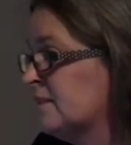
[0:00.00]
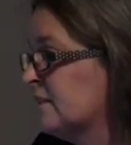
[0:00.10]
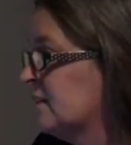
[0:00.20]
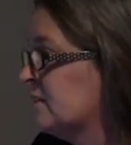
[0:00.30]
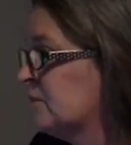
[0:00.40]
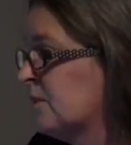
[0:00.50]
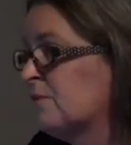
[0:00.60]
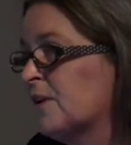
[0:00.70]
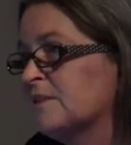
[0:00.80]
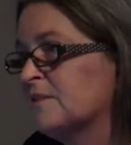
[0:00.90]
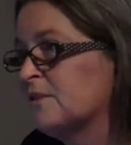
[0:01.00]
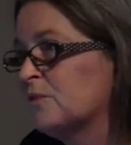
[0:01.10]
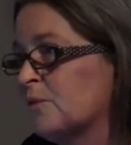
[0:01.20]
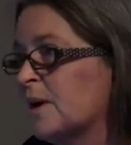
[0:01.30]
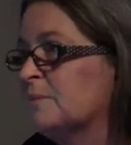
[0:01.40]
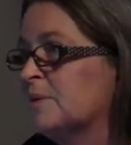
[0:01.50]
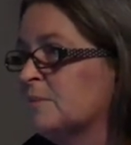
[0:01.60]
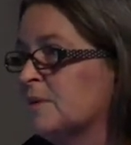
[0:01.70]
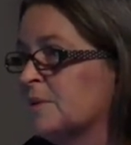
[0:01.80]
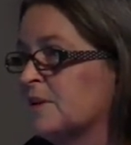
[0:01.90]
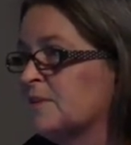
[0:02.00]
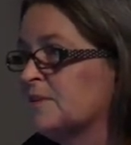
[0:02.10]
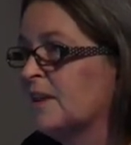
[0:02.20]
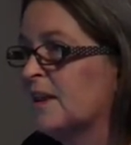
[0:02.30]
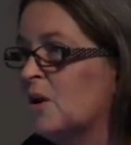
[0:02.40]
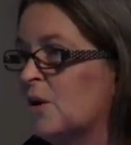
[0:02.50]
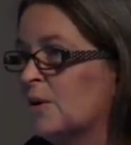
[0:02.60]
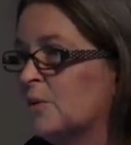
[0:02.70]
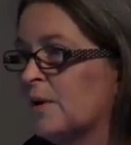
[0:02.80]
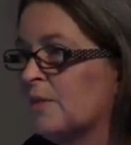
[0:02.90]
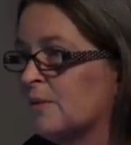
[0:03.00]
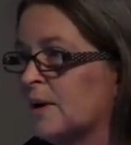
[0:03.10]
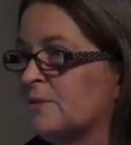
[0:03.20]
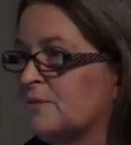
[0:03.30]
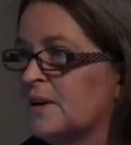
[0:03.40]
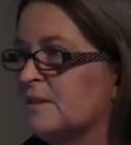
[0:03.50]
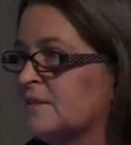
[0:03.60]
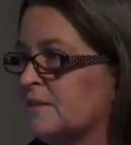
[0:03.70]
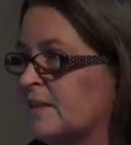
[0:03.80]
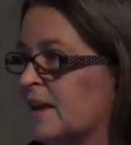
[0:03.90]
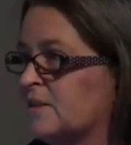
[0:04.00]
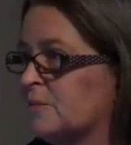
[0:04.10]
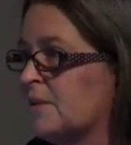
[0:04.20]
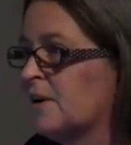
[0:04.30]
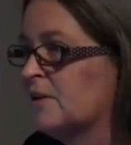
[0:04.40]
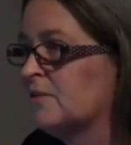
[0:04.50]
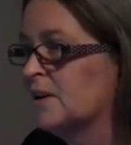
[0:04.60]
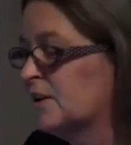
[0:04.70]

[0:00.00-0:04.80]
it is with faces of white people, because they learn with white faces, and that's what they are really